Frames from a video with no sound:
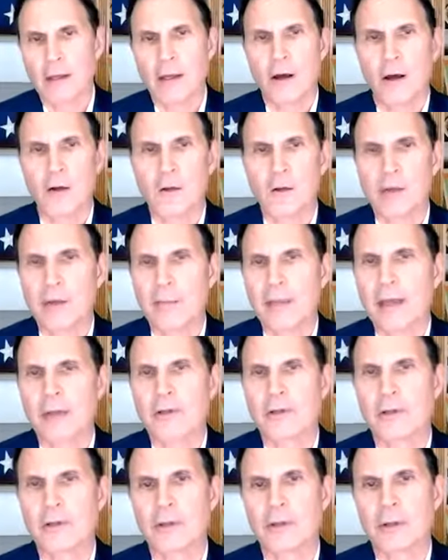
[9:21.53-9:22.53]
all of the
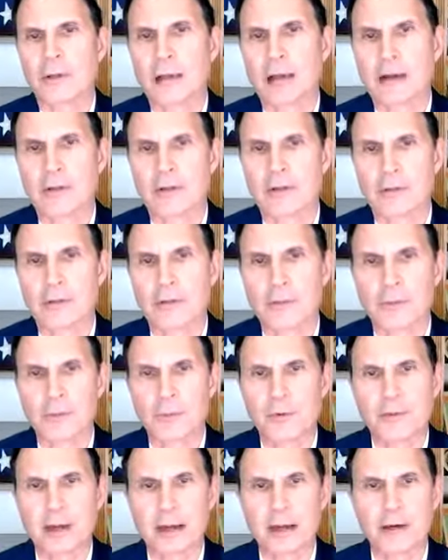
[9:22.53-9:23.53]
major cloud service
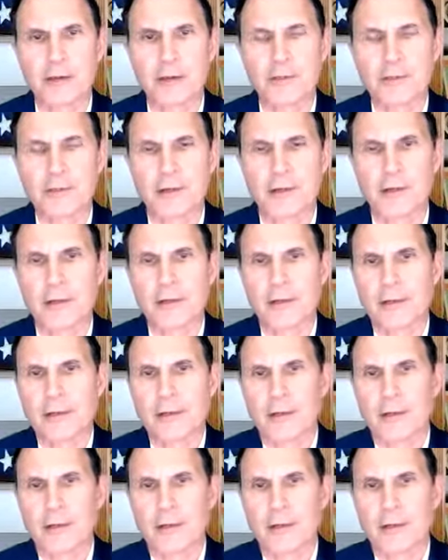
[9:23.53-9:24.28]
providers are,